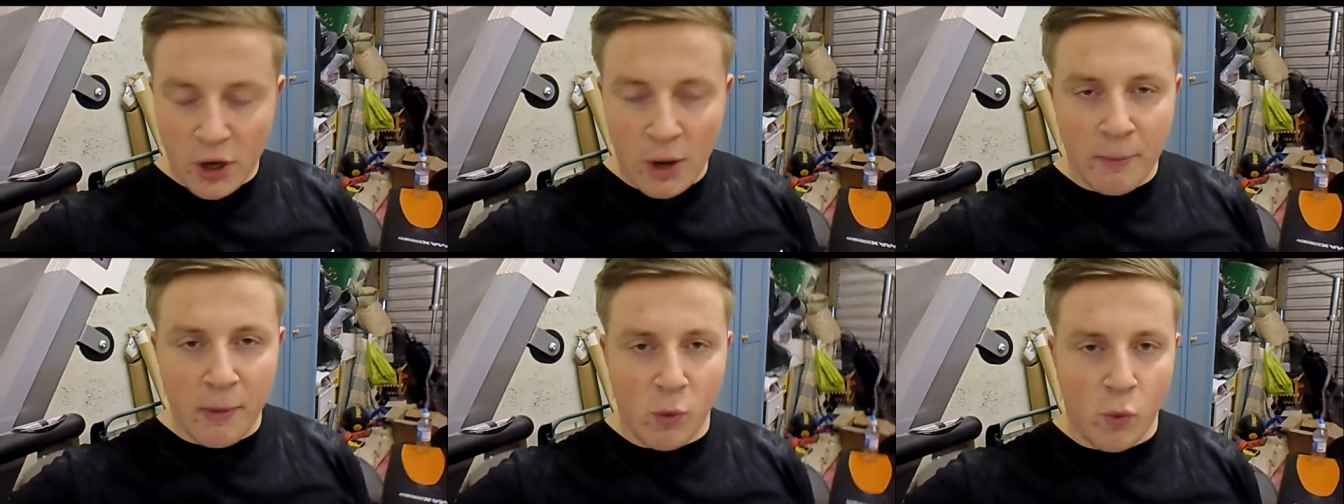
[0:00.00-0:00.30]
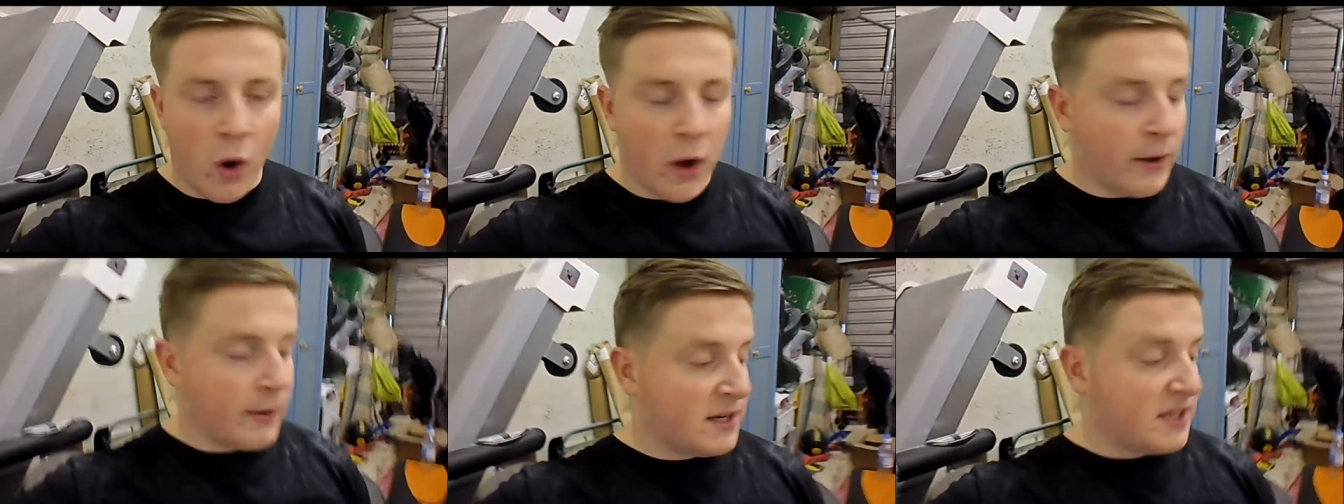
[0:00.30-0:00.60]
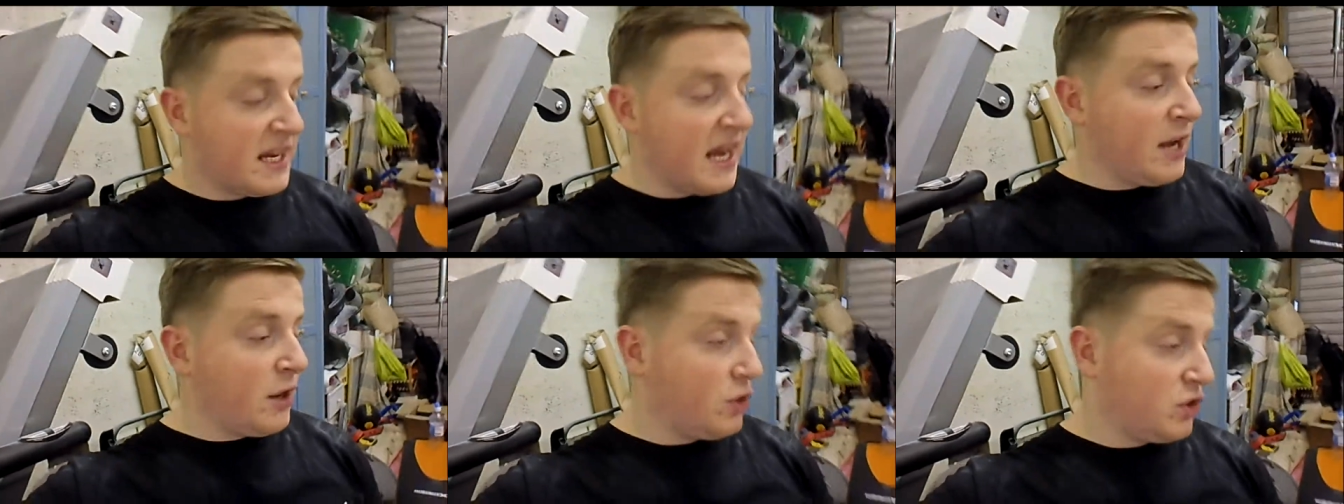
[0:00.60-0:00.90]
number one,
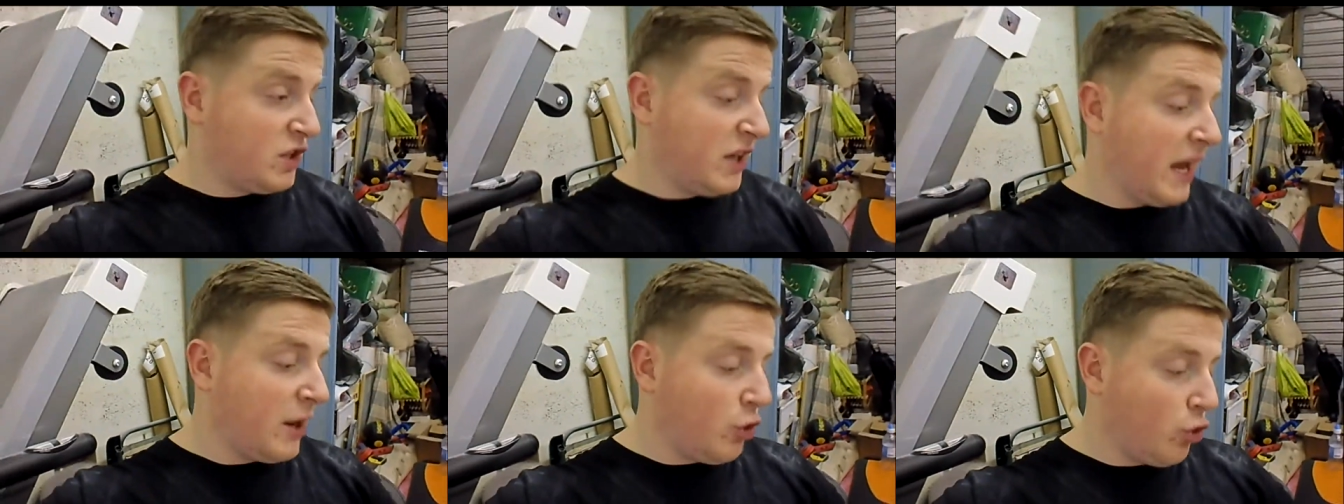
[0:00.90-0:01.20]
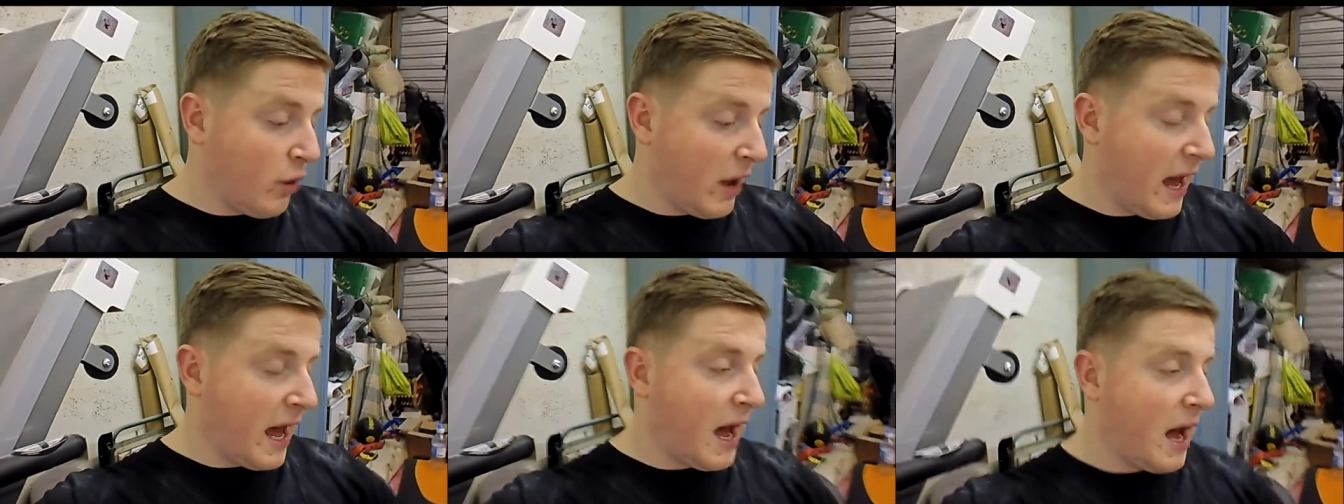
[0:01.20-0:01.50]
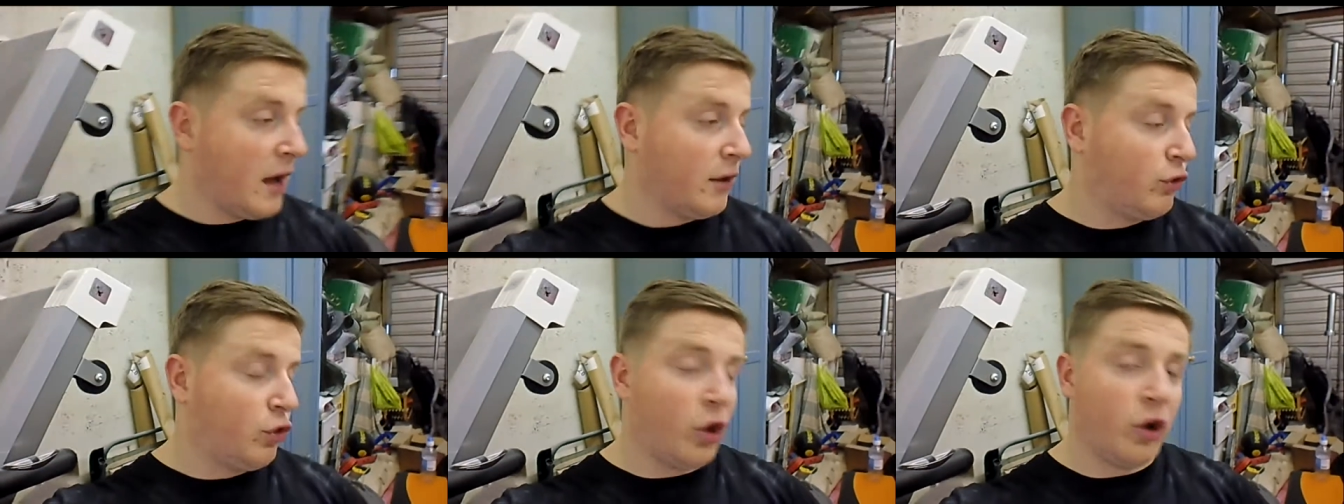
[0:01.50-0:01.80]
say you hit
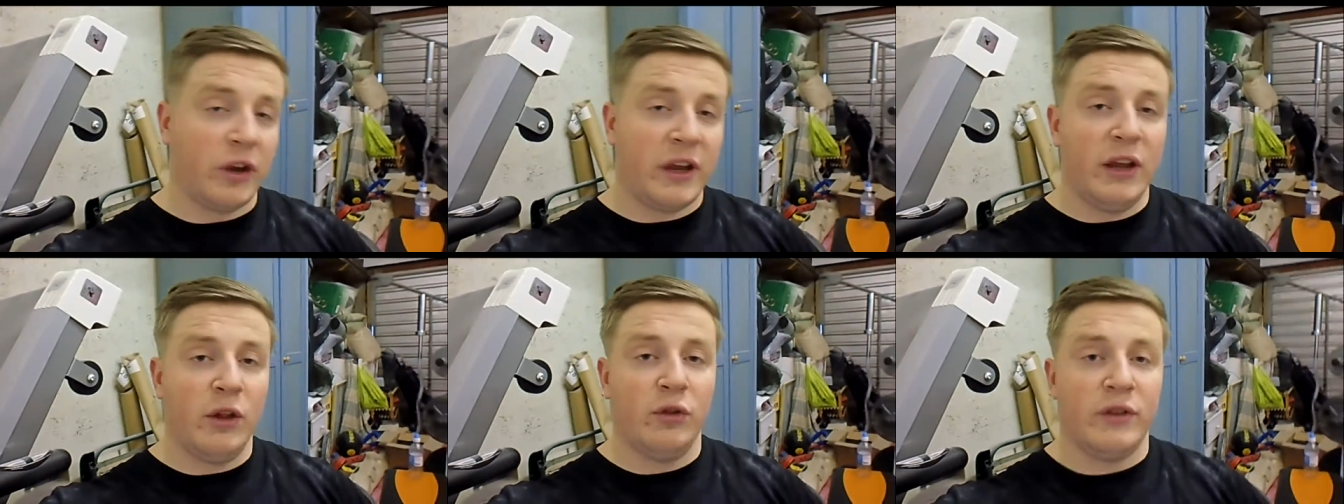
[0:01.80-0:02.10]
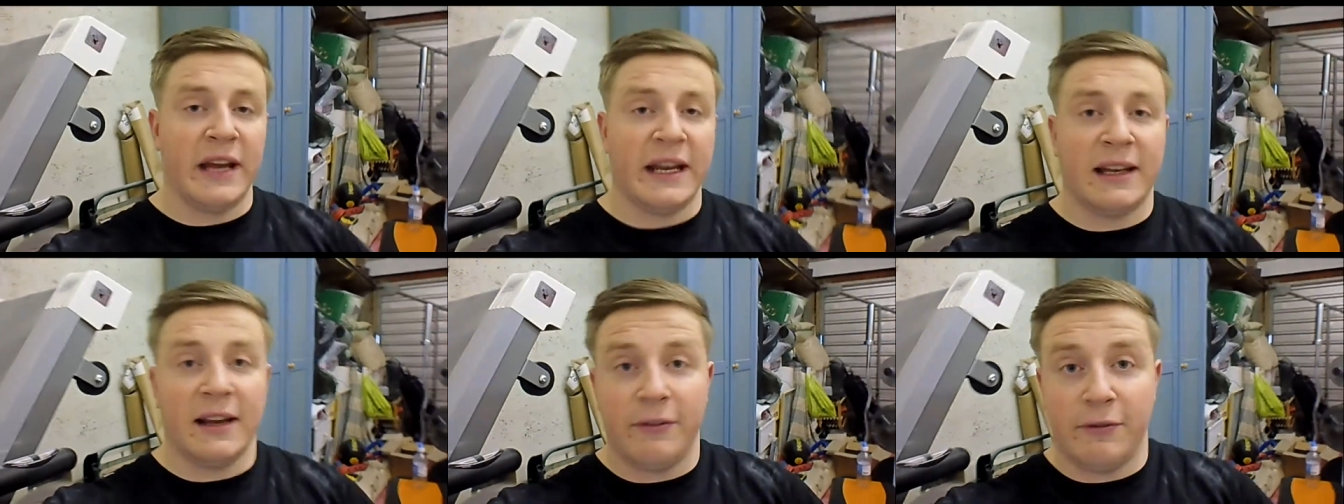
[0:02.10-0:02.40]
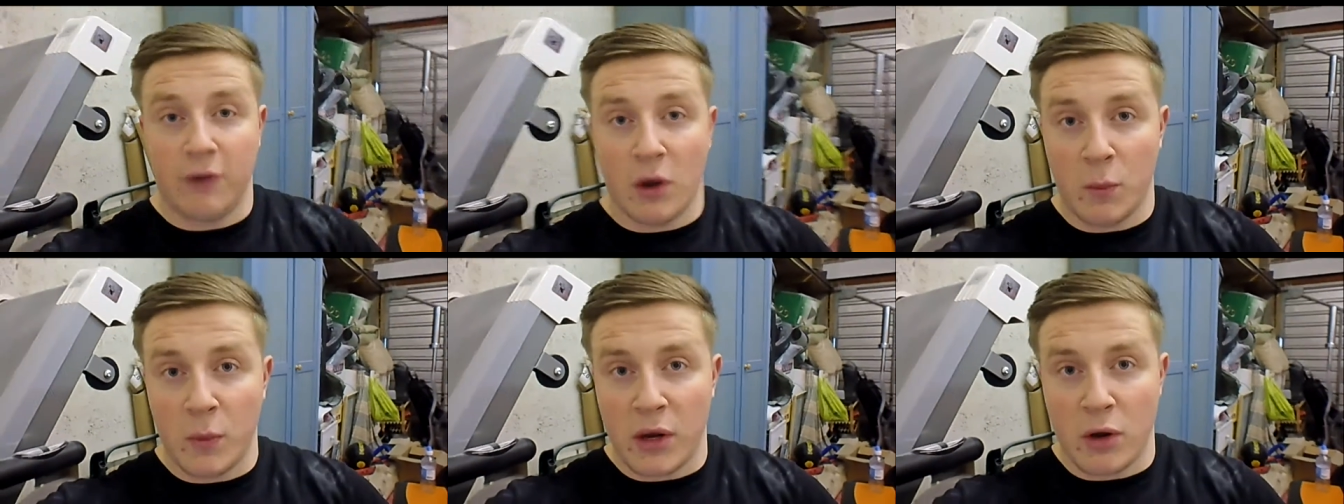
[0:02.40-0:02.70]
a 200 kilo
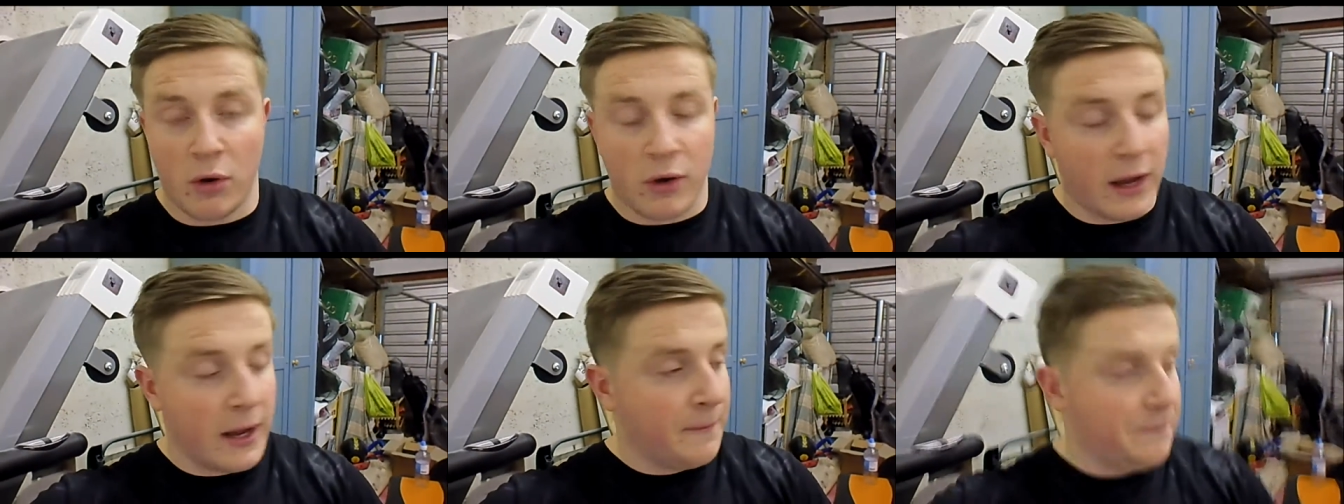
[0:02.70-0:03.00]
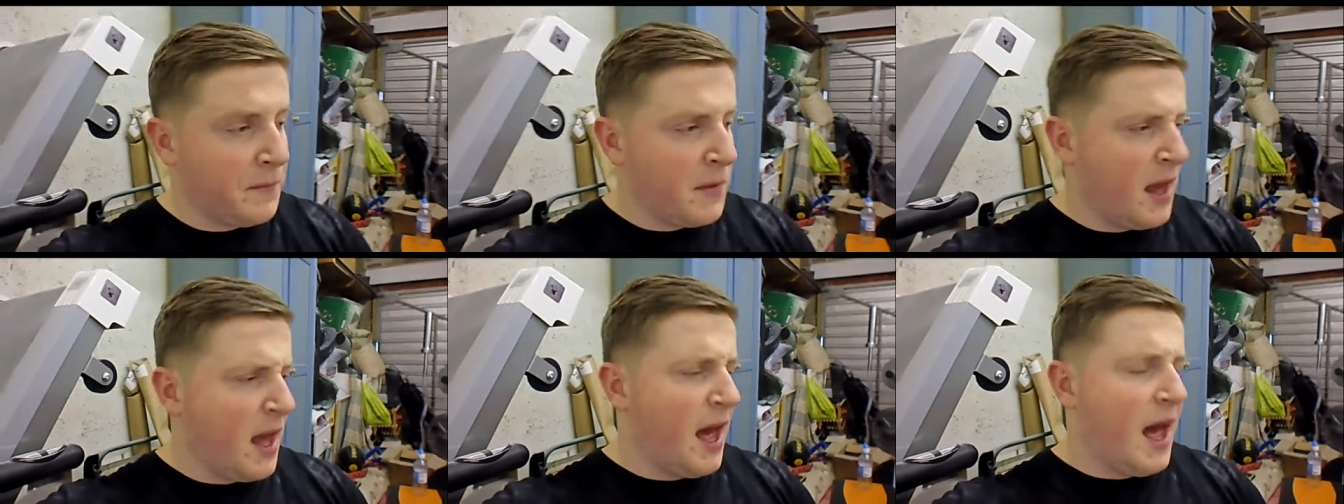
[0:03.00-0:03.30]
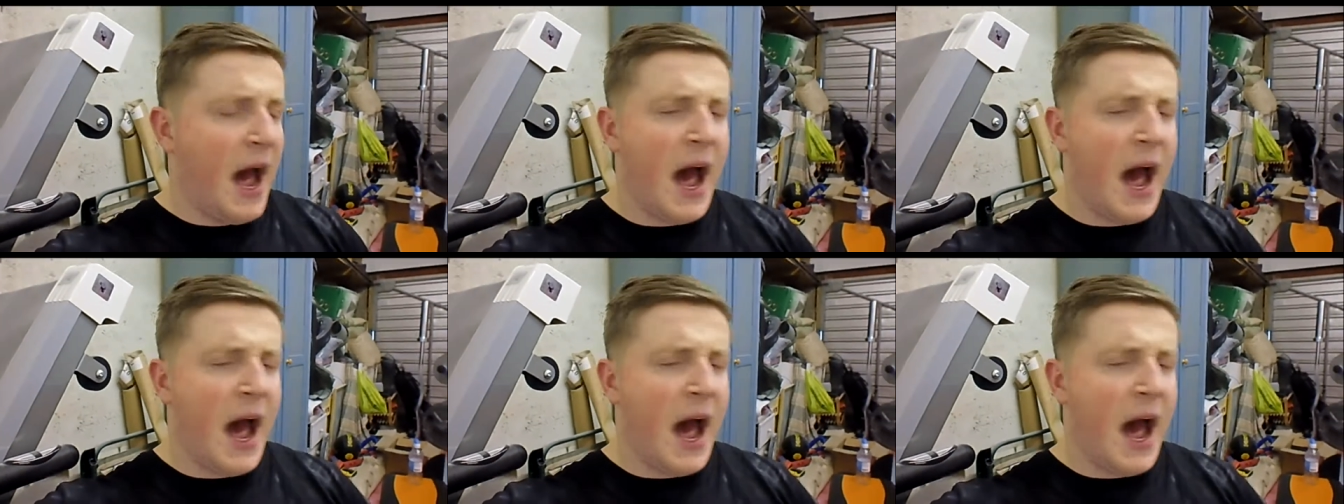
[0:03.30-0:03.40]
deadlift one week, okay,